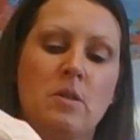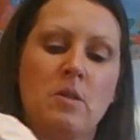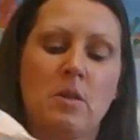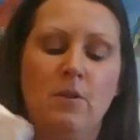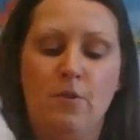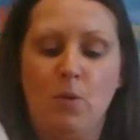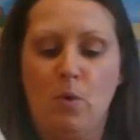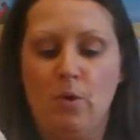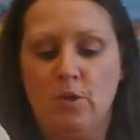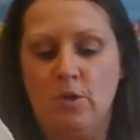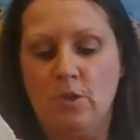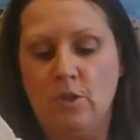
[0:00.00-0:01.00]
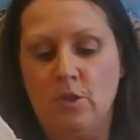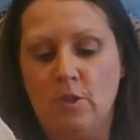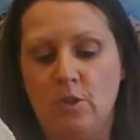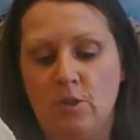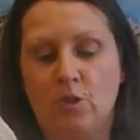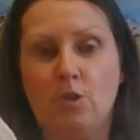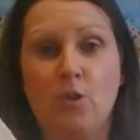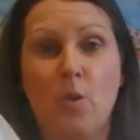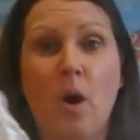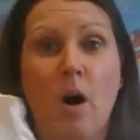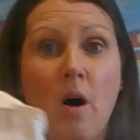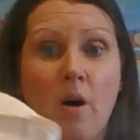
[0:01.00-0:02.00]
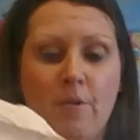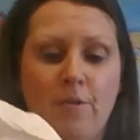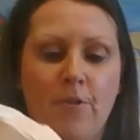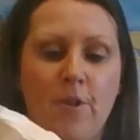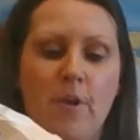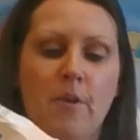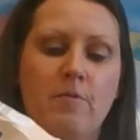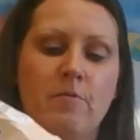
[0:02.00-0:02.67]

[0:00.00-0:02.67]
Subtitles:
if you want. Just do half the